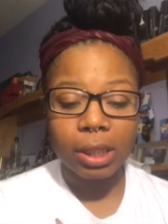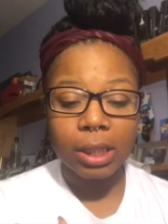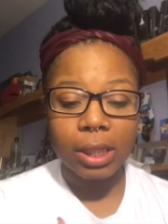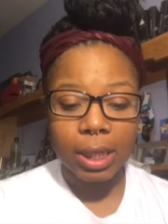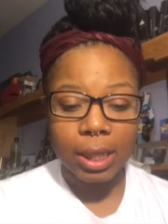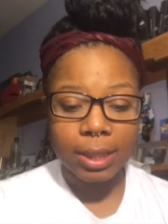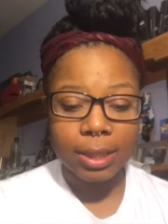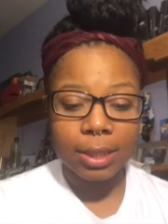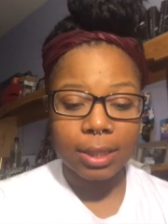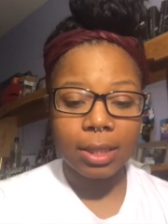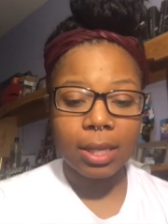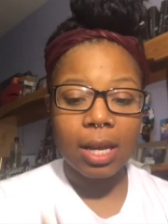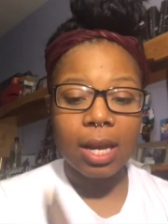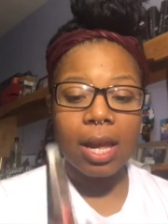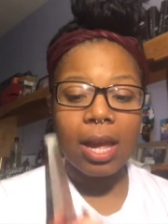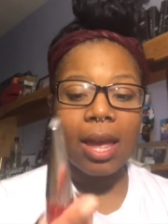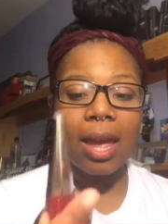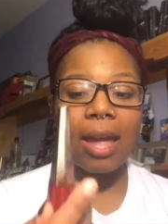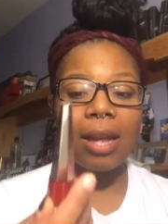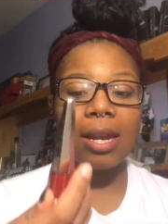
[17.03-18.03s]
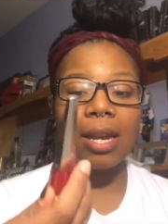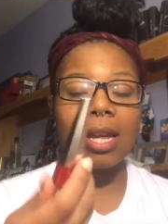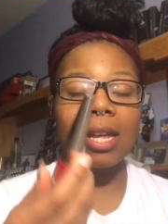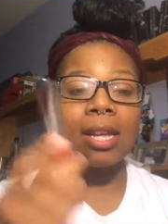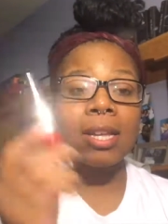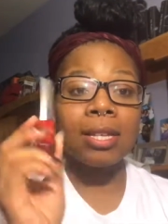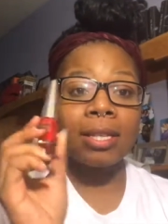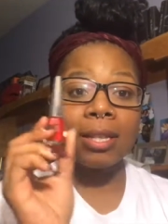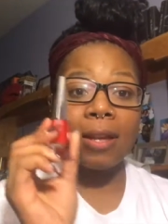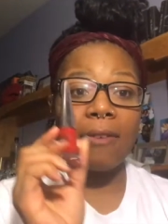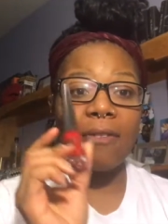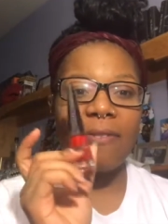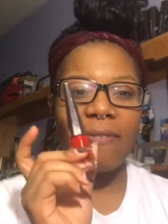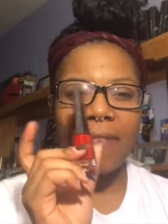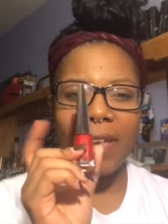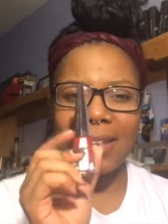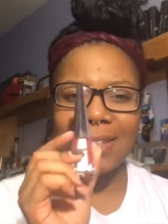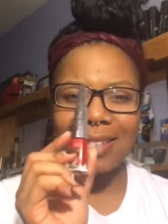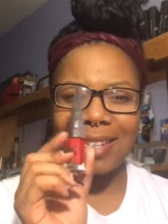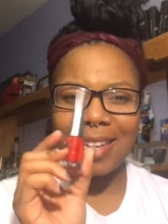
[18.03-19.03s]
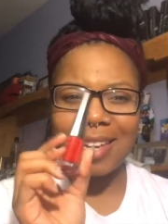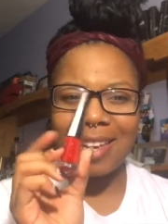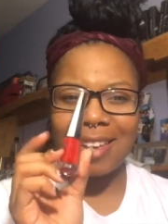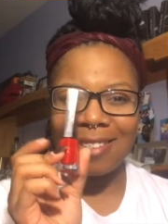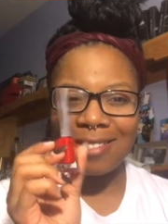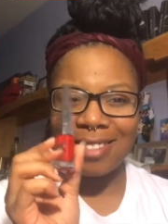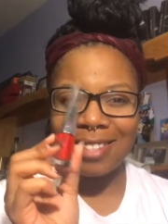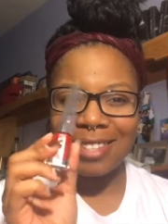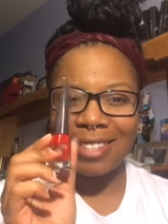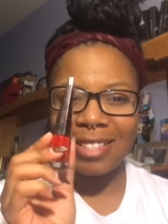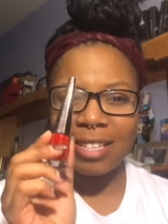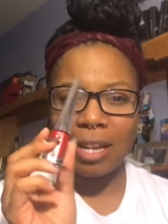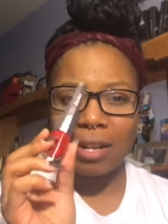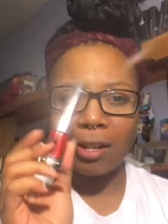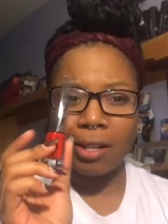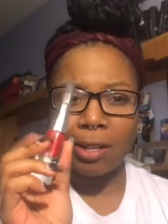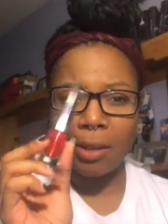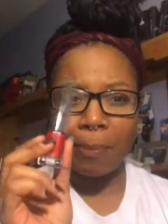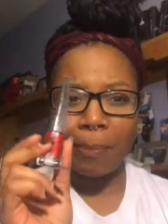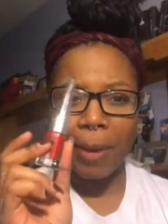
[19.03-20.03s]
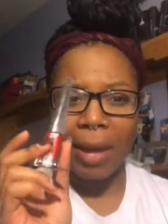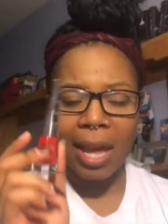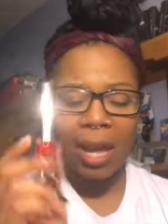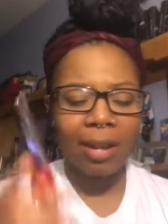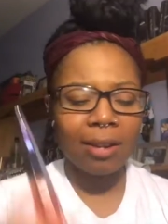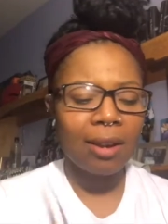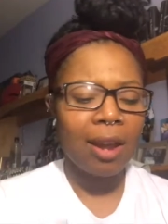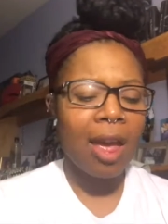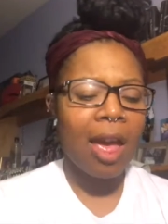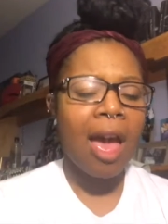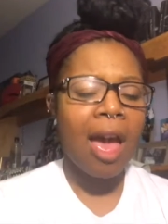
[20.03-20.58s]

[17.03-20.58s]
Yes, and it is Fenty Stunna Lip Paint.